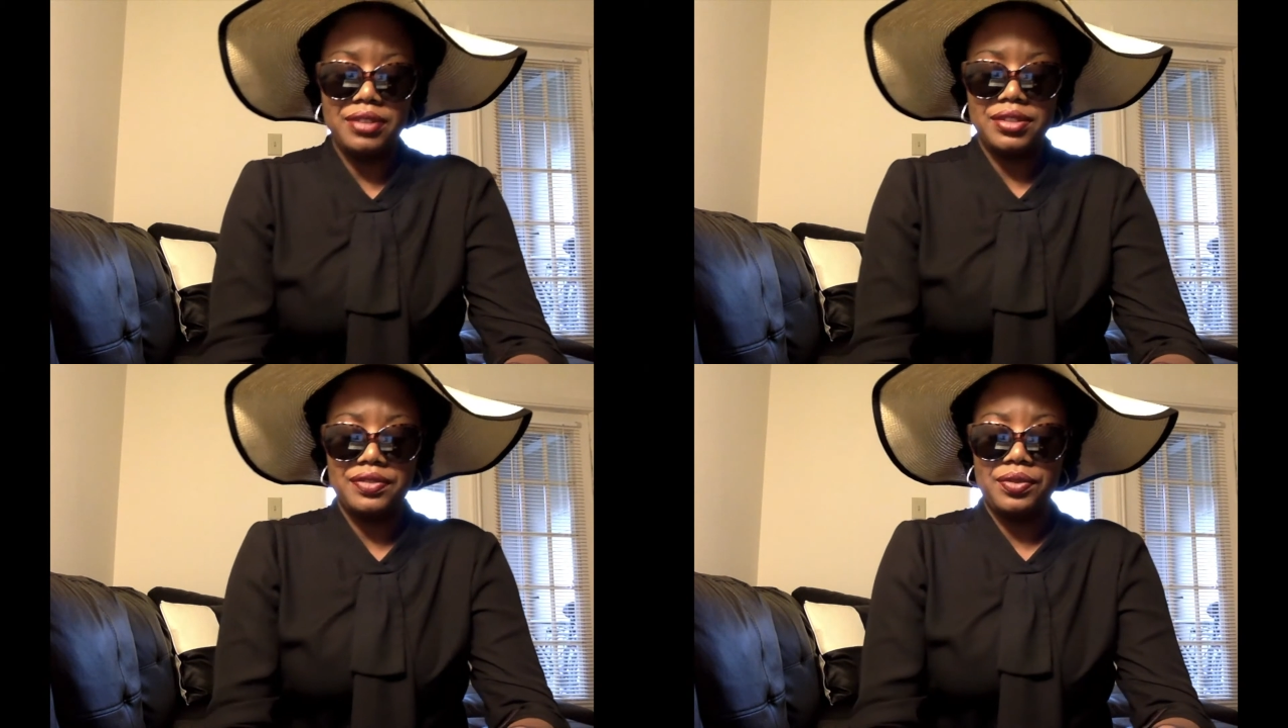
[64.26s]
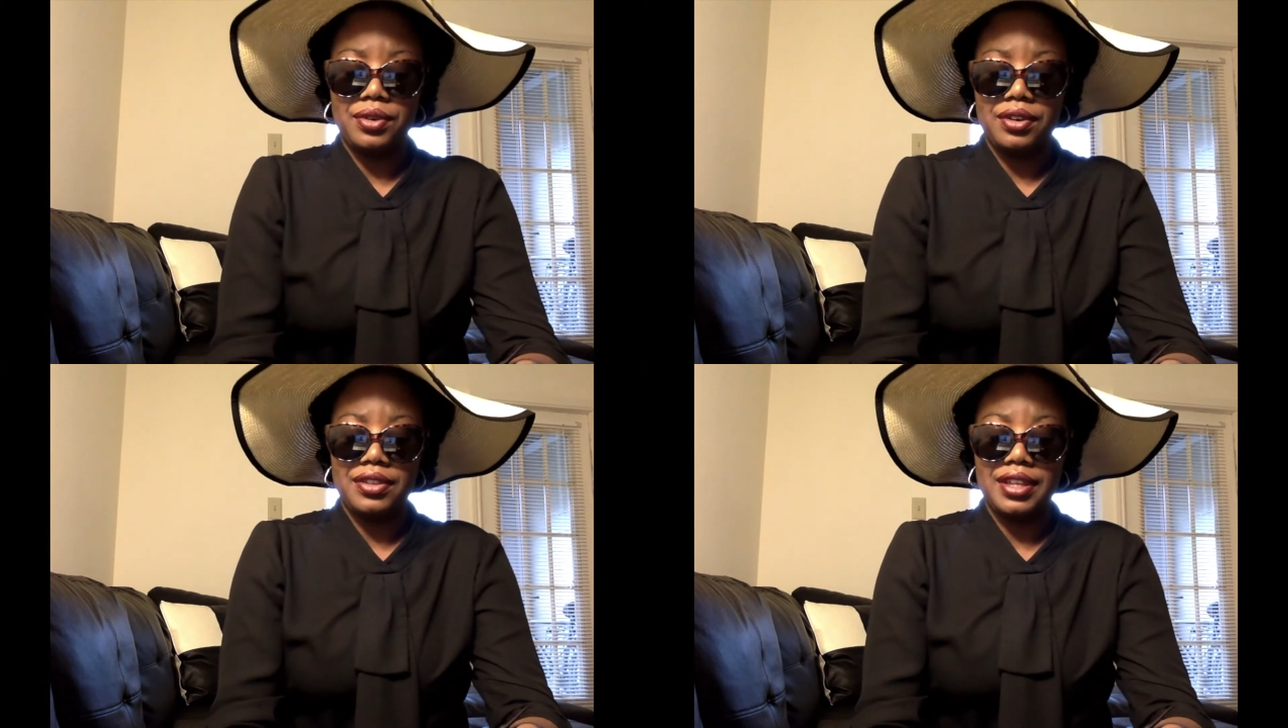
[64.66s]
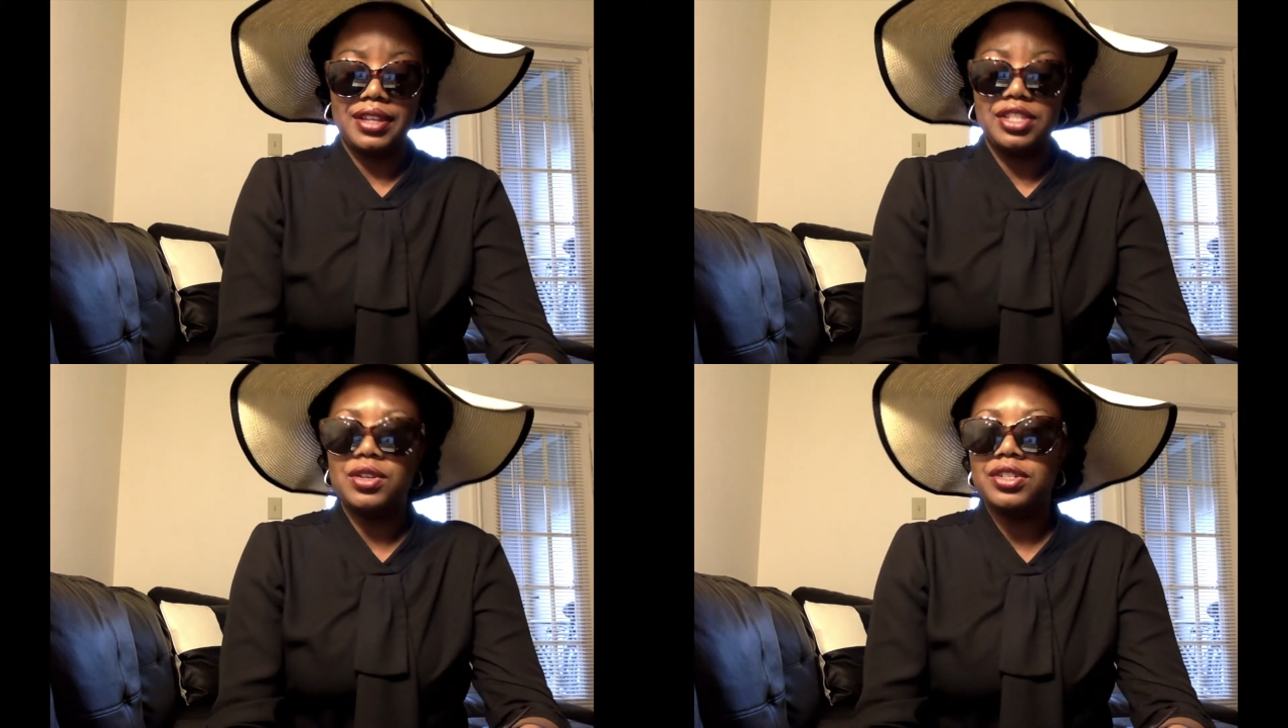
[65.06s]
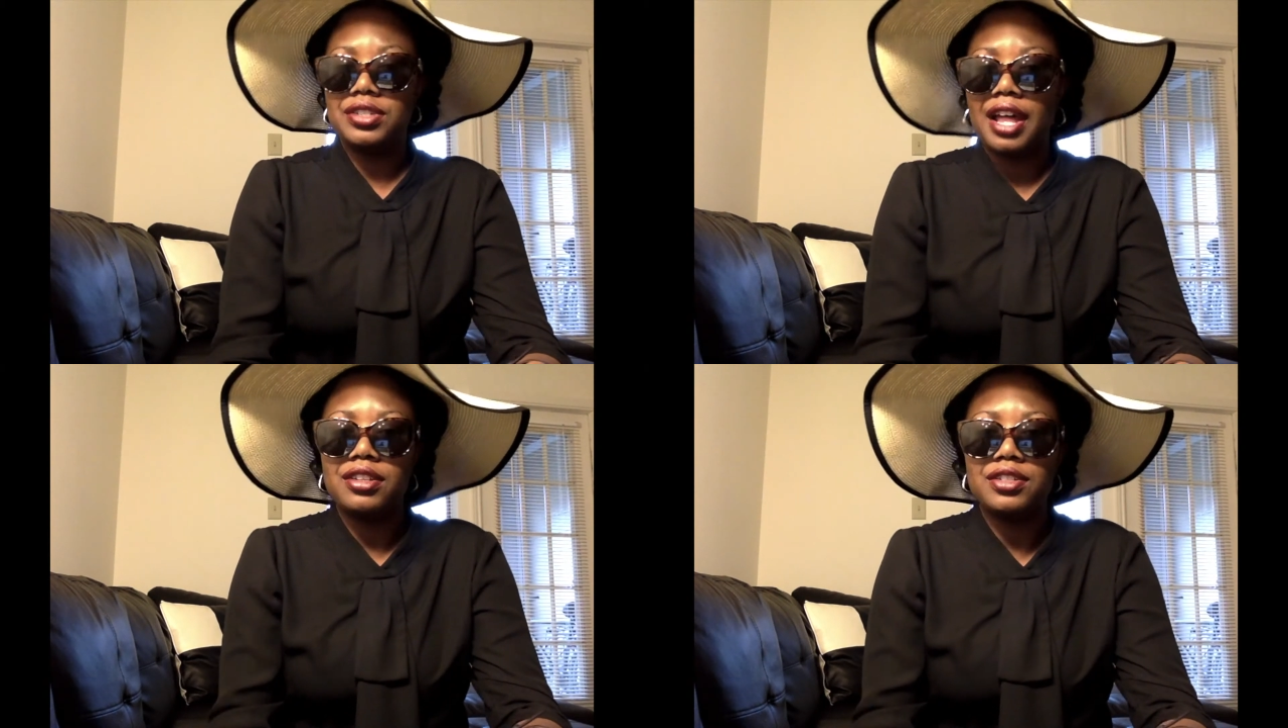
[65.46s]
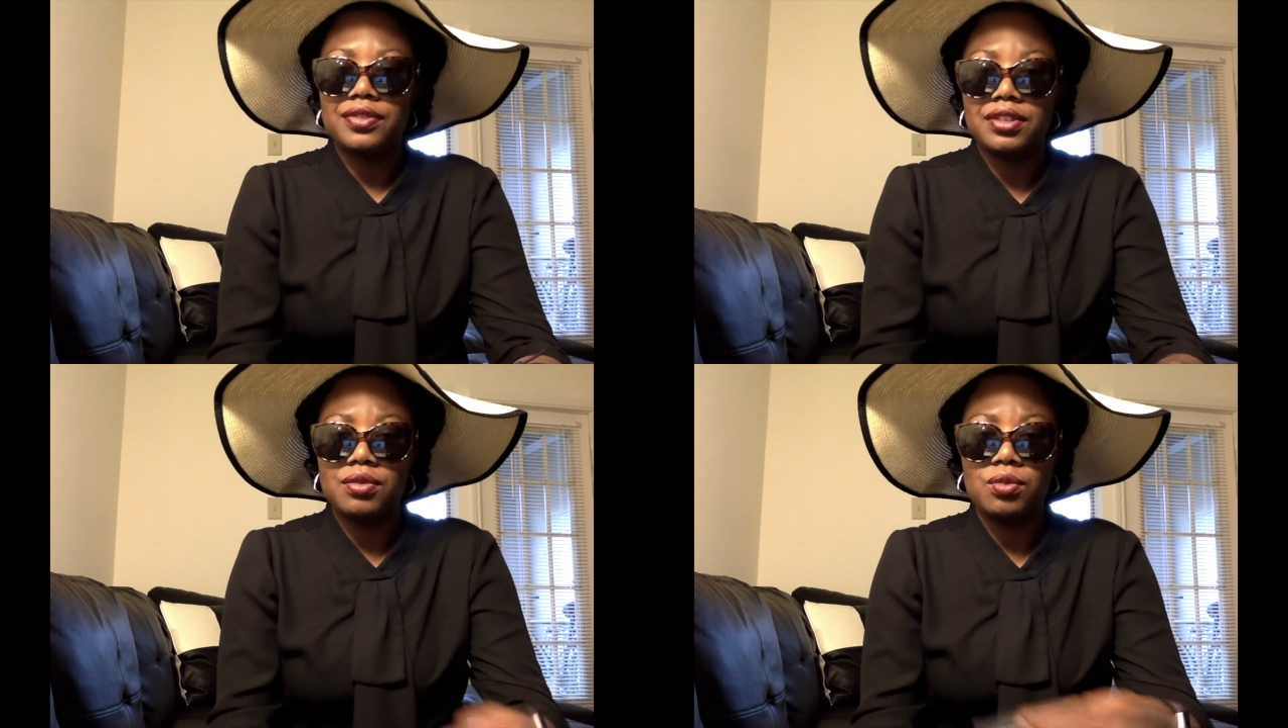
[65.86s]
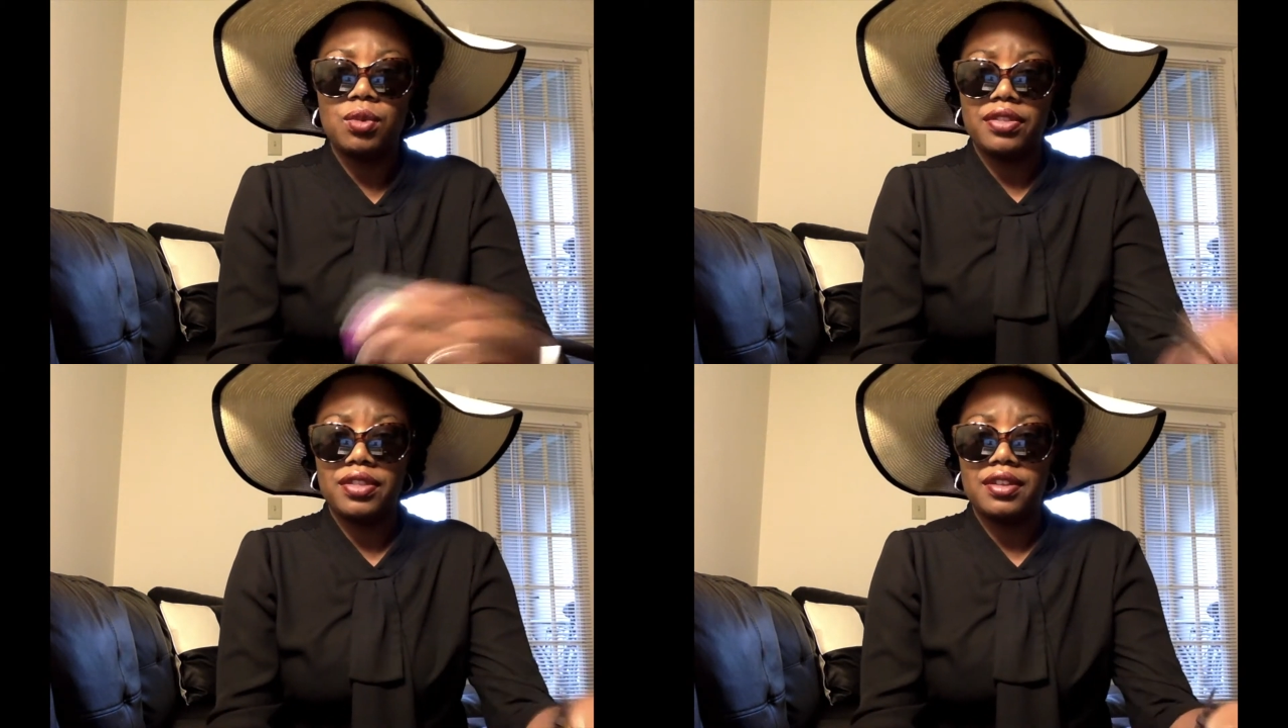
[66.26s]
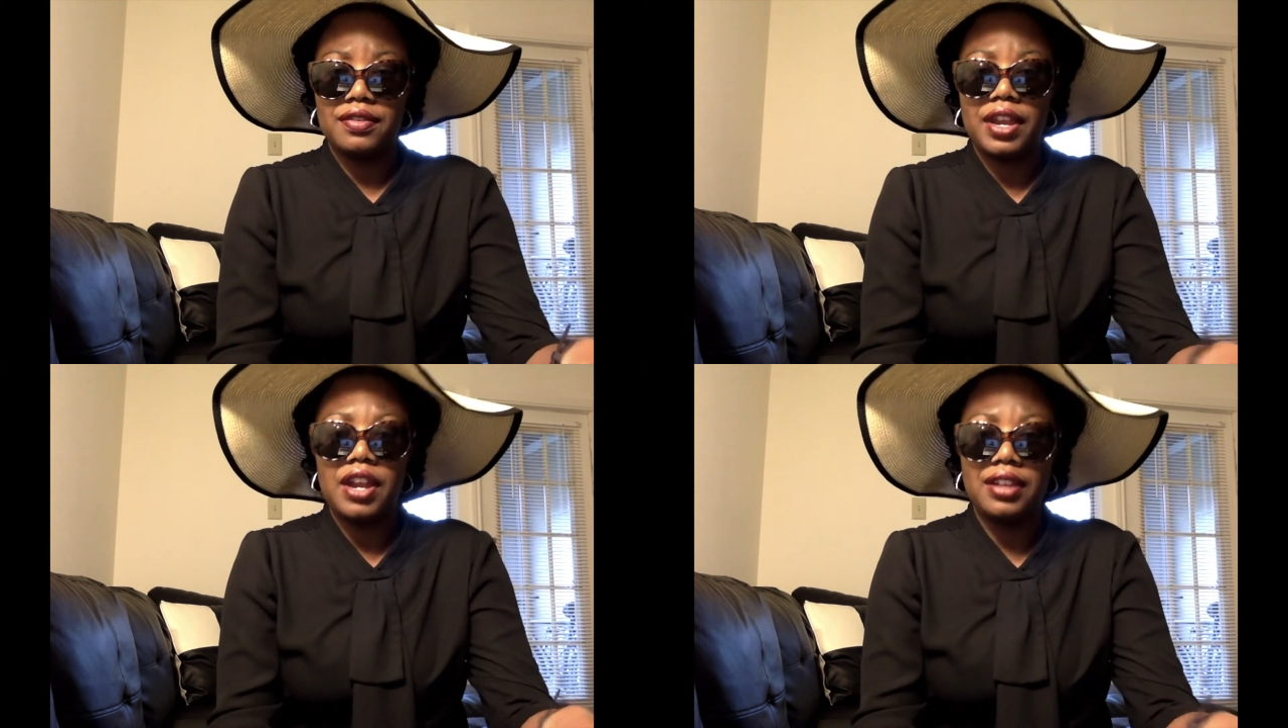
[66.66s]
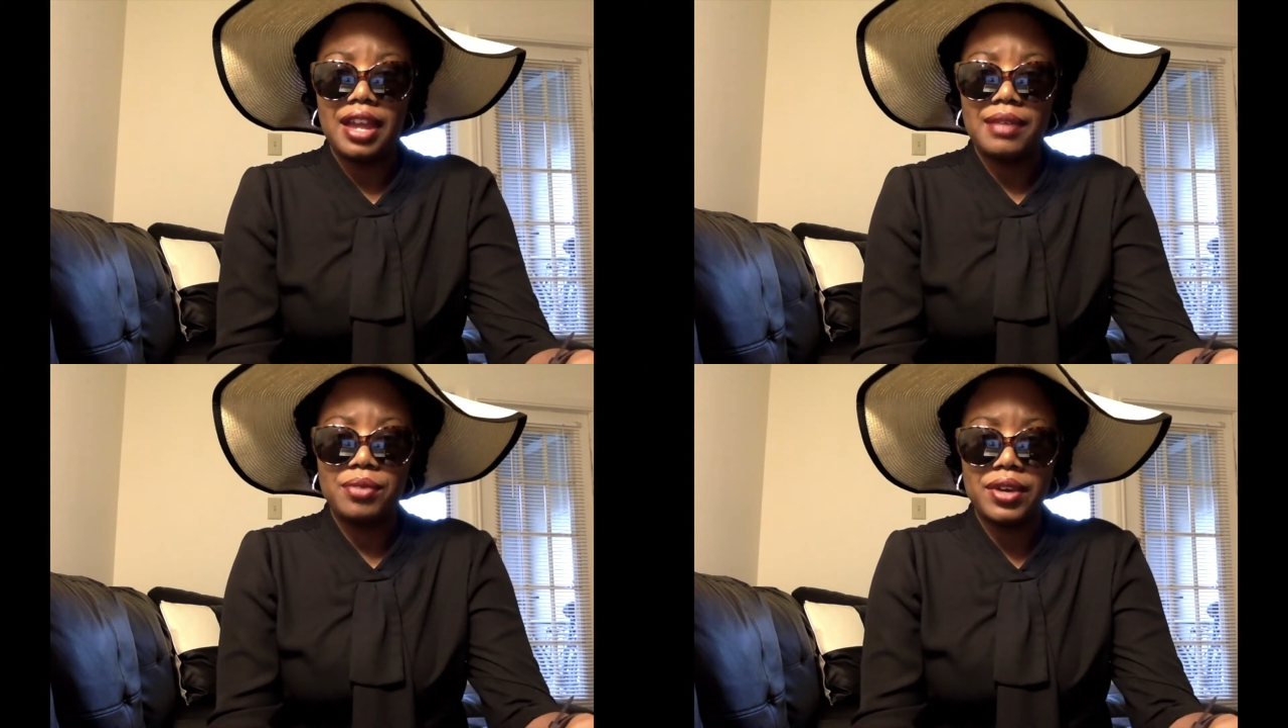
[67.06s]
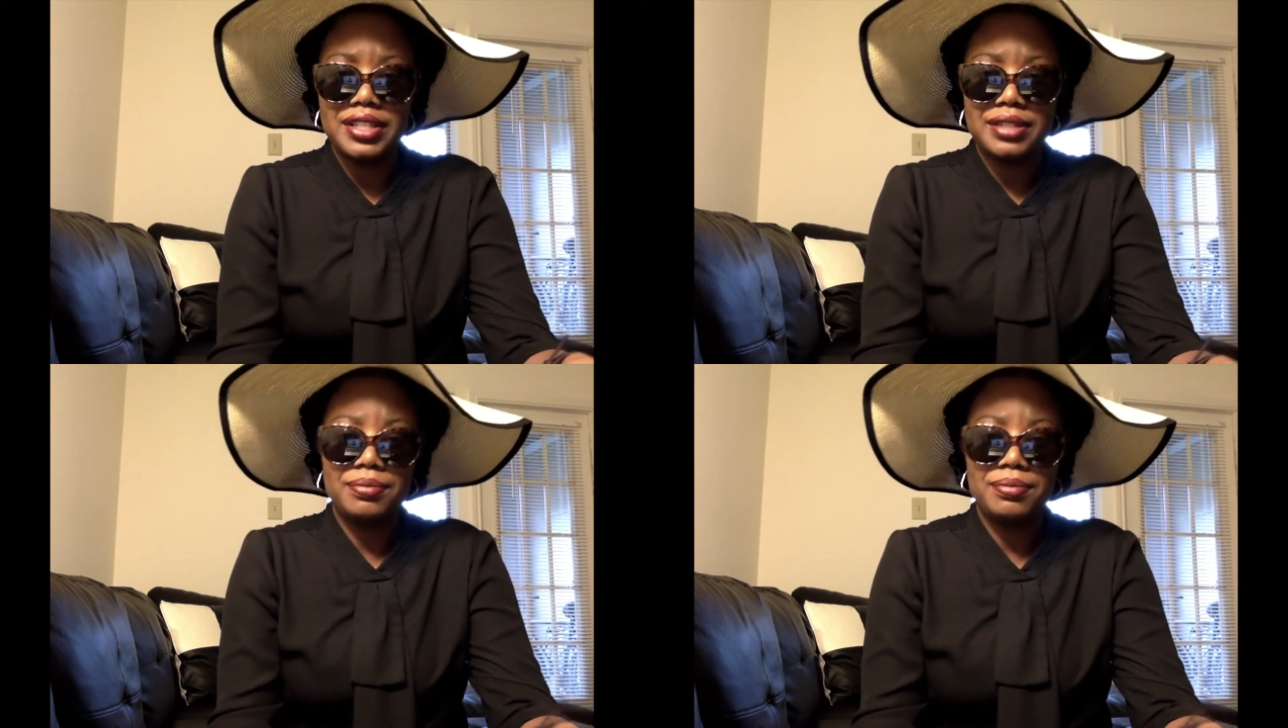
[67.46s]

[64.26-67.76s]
use it for the $200 worth of airline points